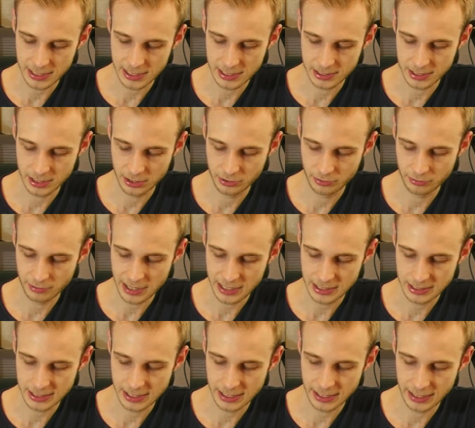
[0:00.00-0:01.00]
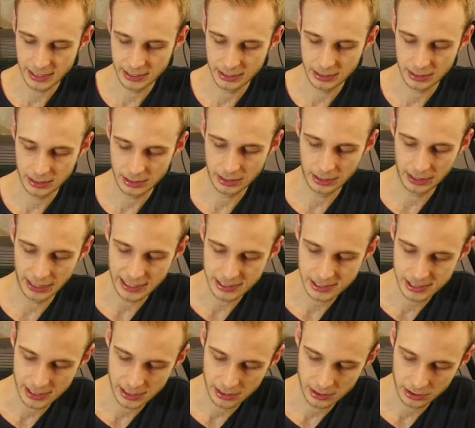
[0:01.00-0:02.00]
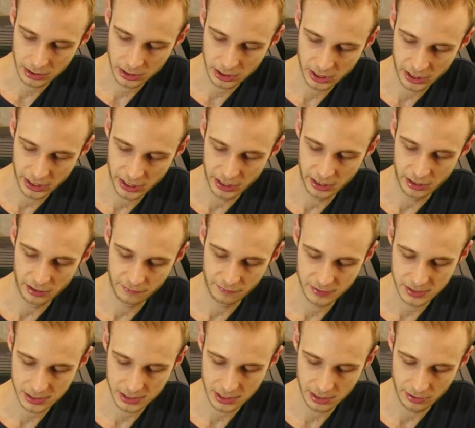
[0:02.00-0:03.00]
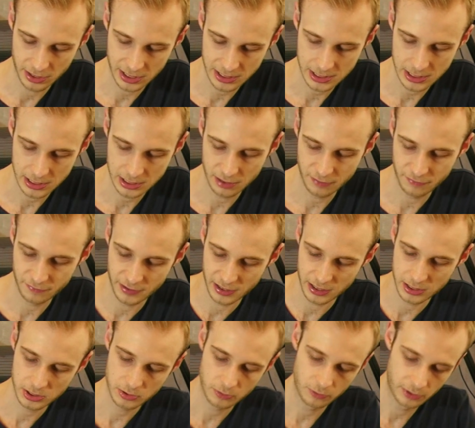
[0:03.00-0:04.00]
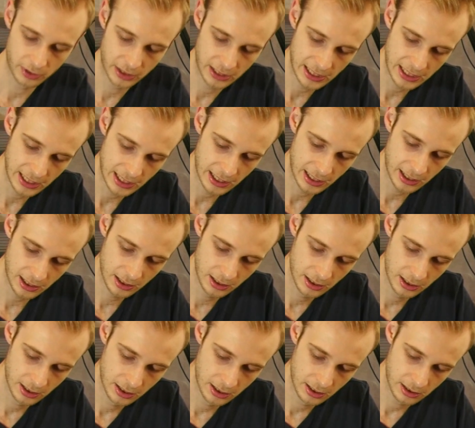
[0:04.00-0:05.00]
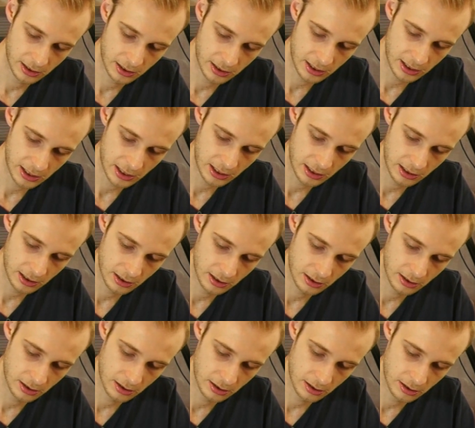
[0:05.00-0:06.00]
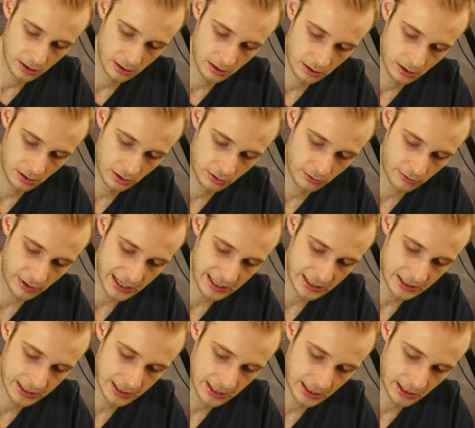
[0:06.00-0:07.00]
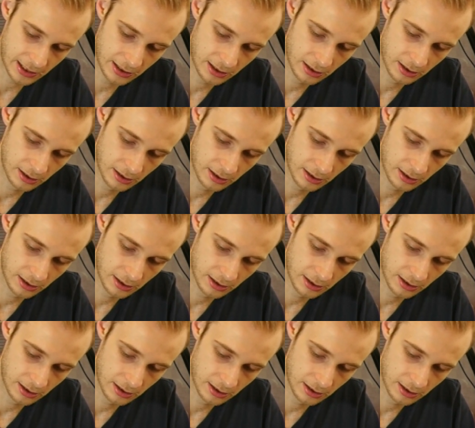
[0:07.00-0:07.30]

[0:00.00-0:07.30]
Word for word: is the greater and lesser curves. So this is the first one here, the greater